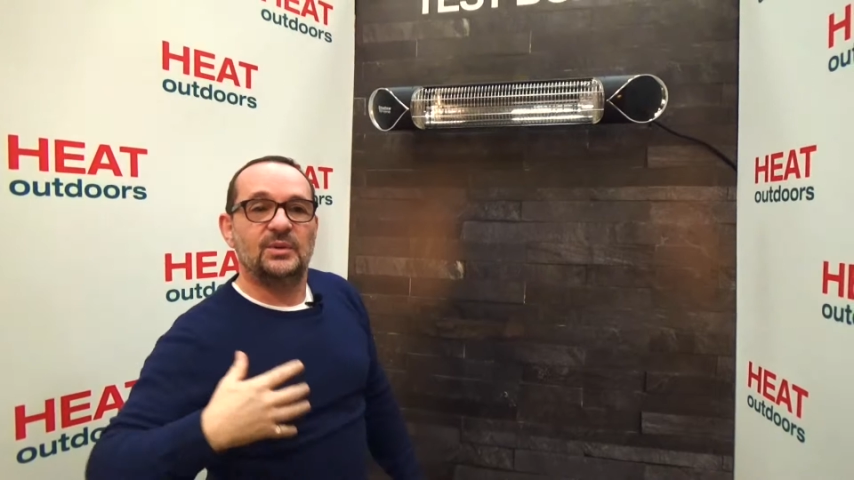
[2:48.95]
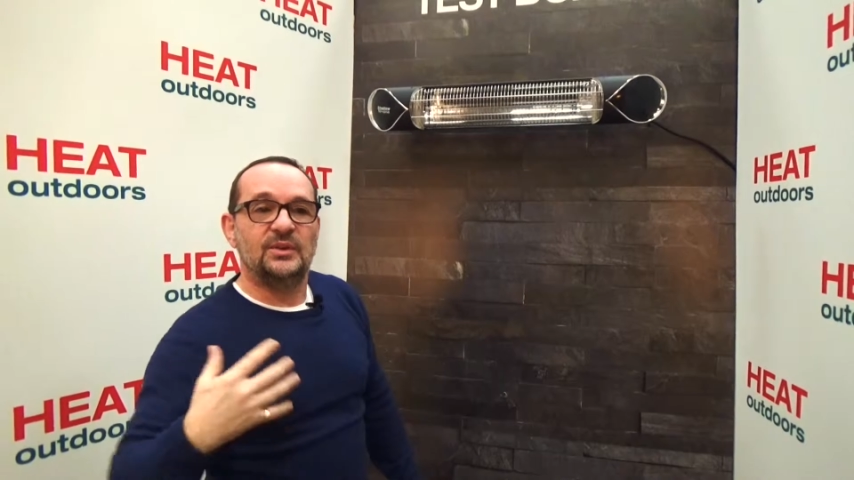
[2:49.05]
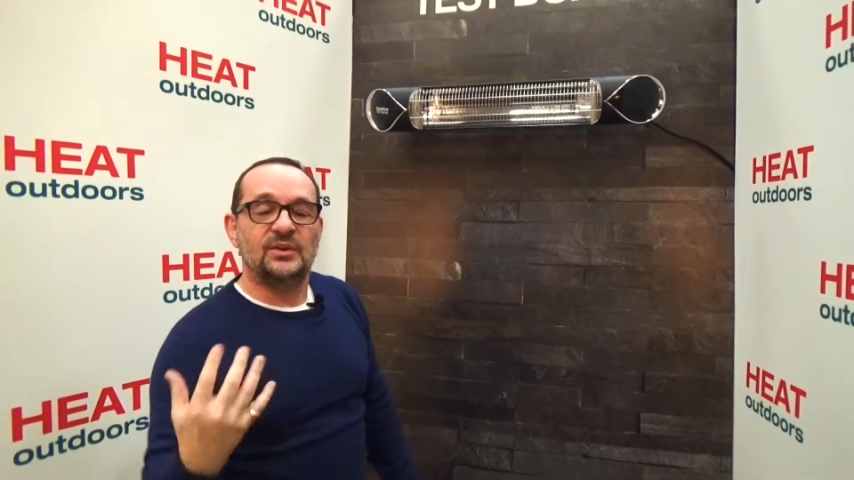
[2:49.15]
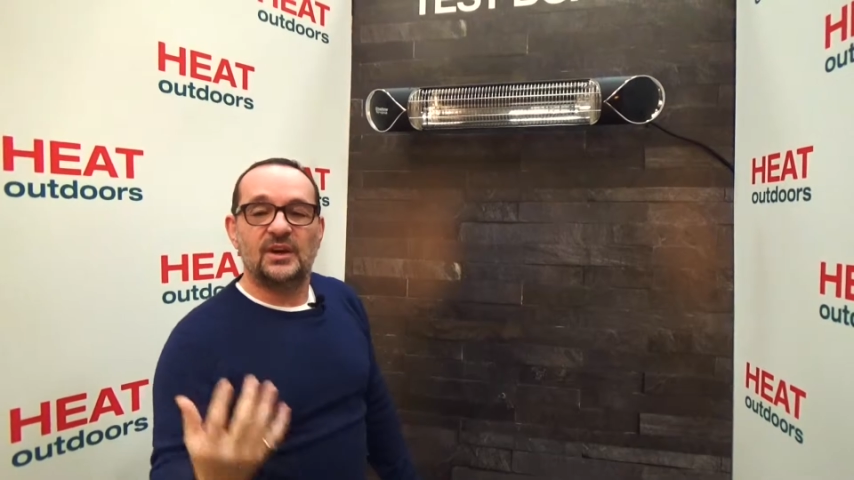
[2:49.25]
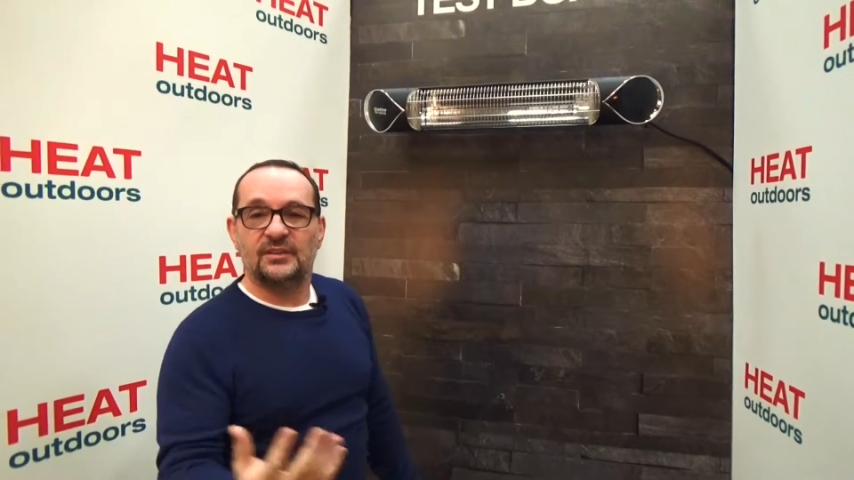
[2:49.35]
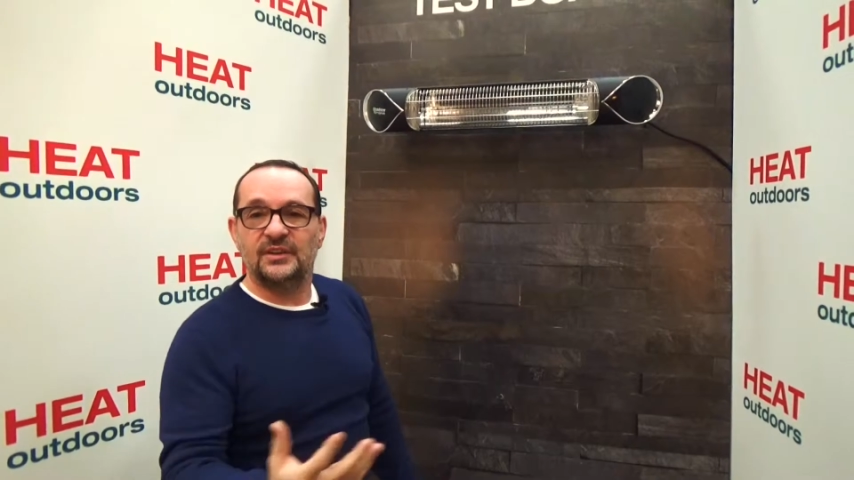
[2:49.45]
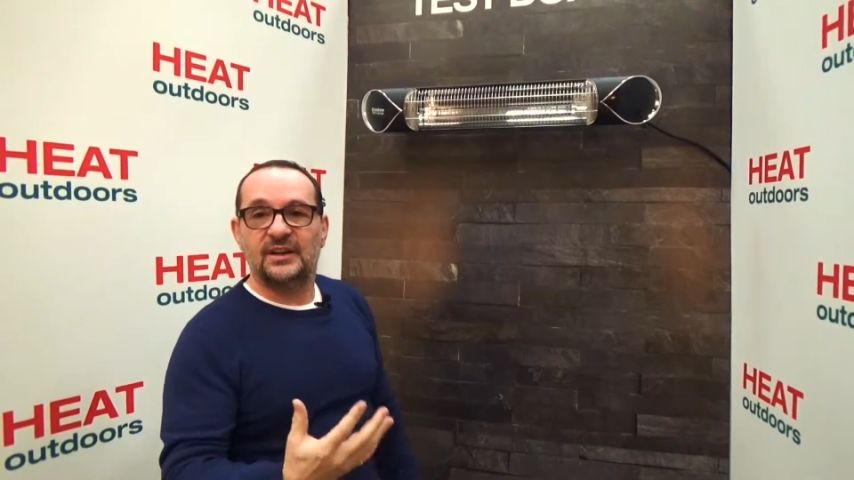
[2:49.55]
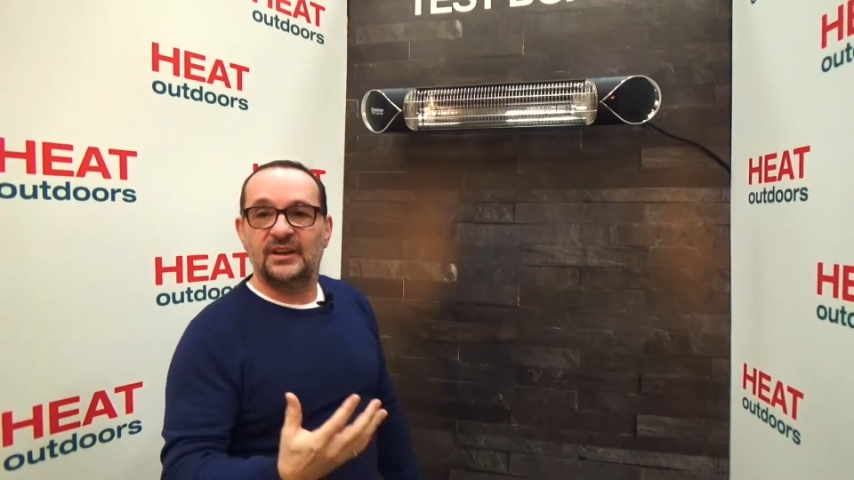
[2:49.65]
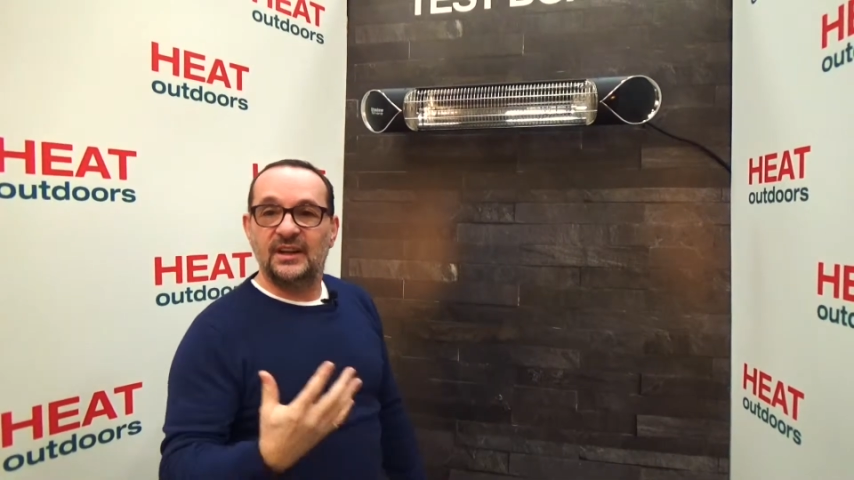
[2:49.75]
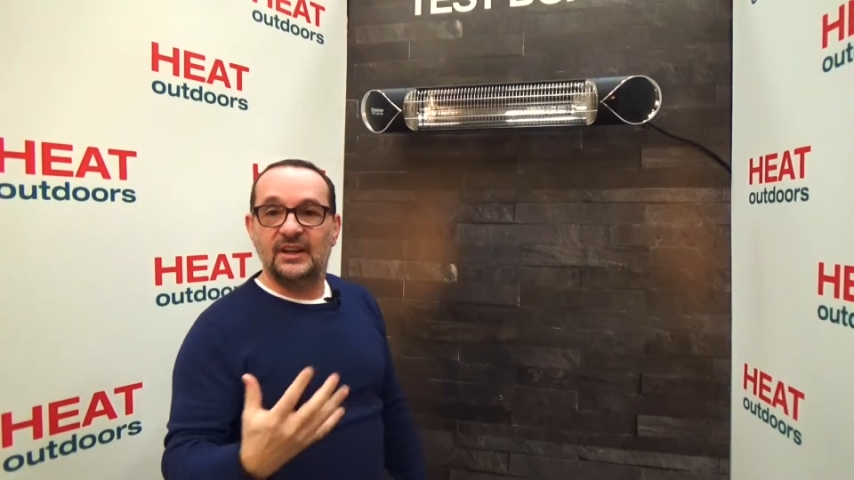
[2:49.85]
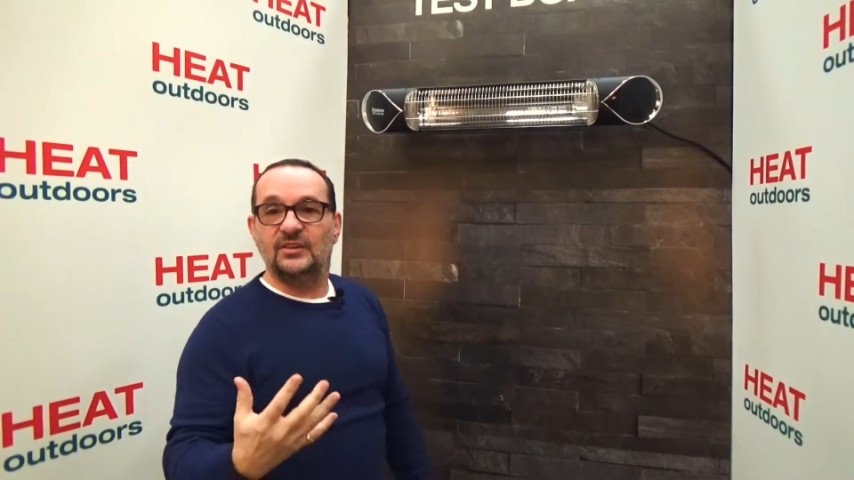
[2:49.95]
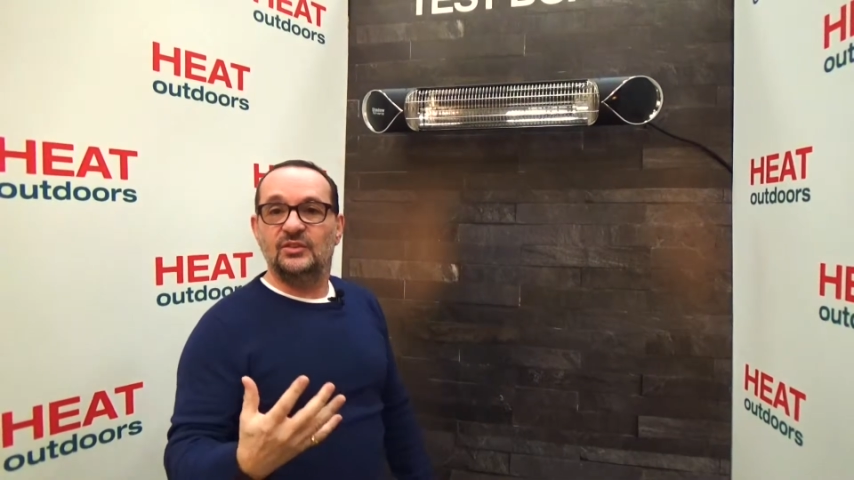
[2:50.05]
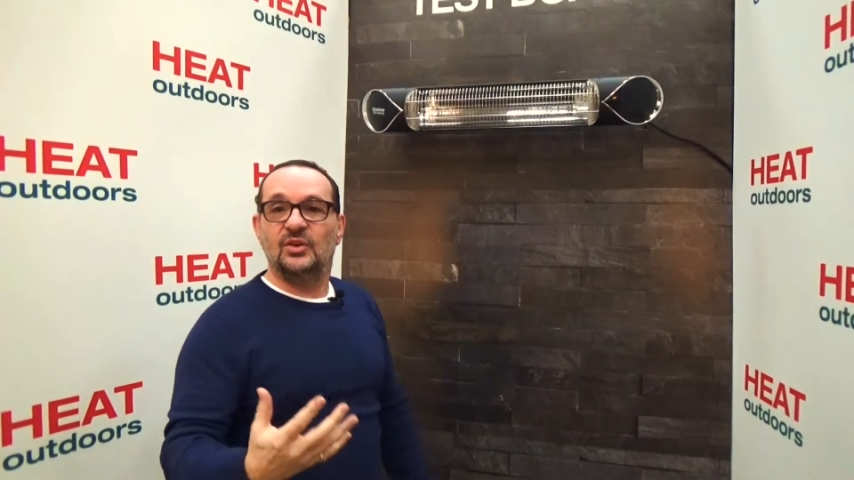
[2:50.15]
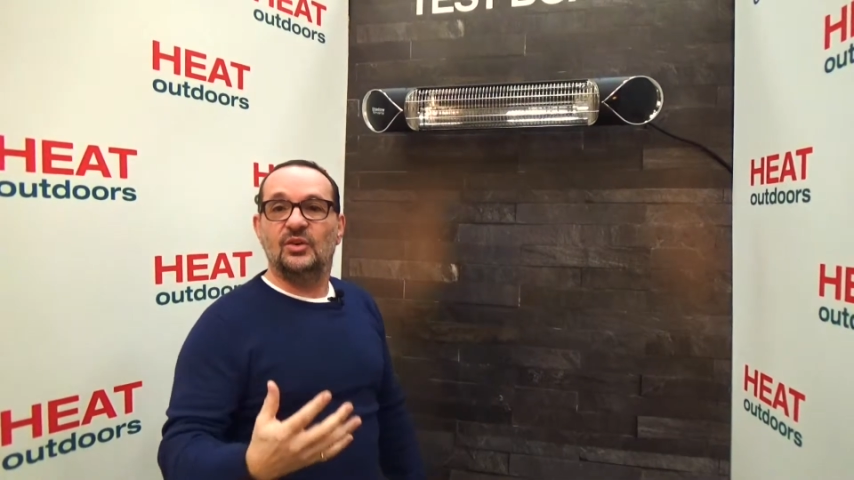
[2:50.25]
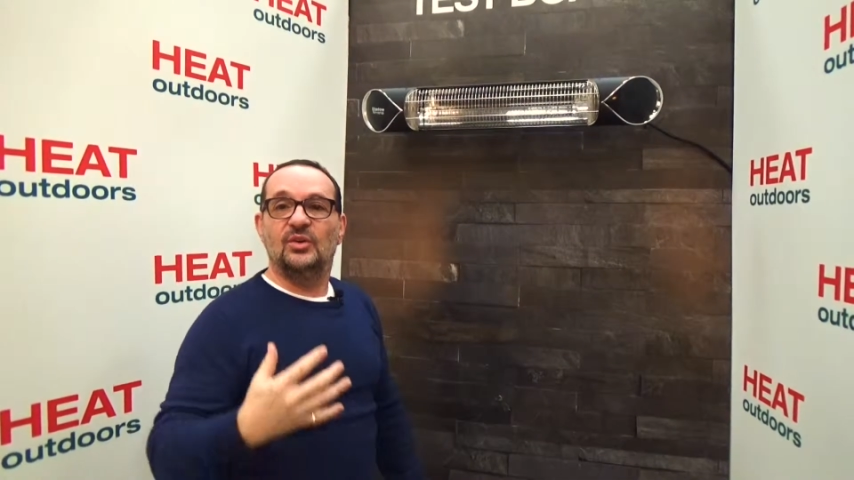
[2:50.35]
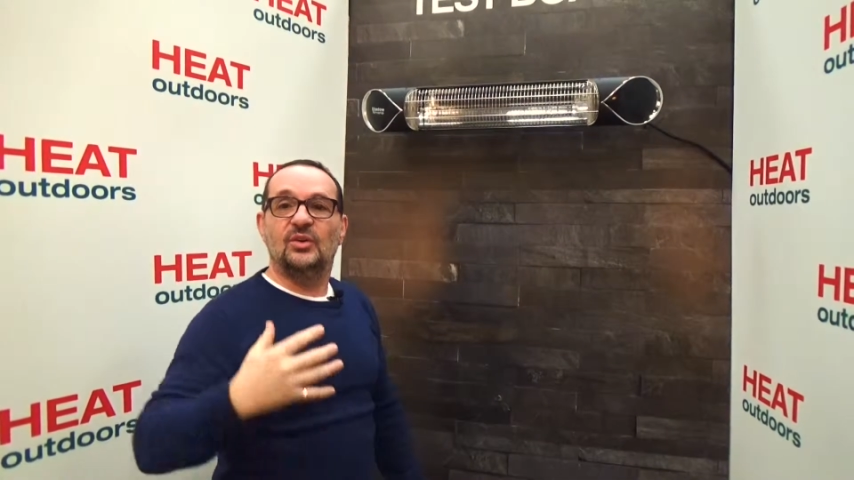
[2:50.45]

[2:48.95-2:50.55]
you're kind of in an indoor